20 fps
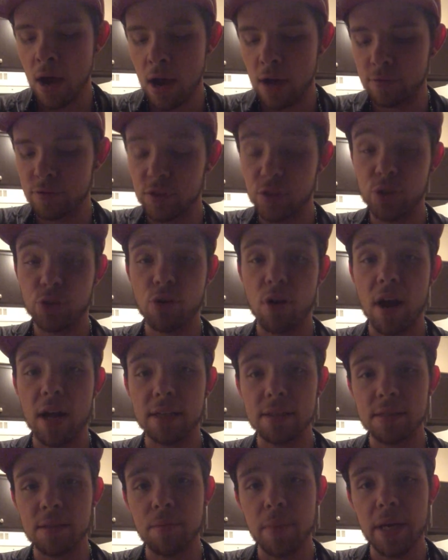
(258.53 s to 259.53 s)
of just
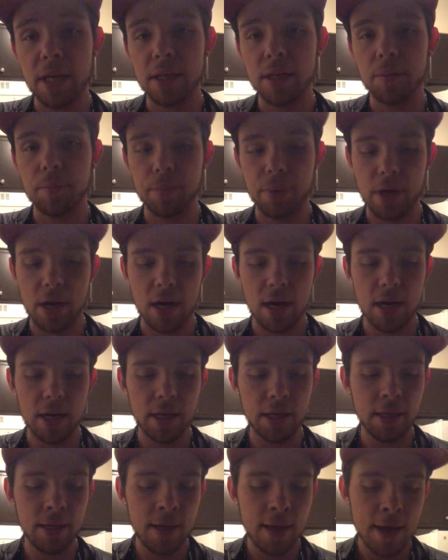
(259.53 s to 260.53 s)
trying to make it
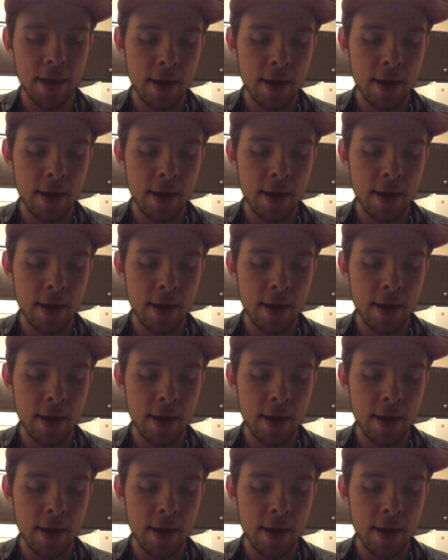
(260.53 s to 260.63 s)
by.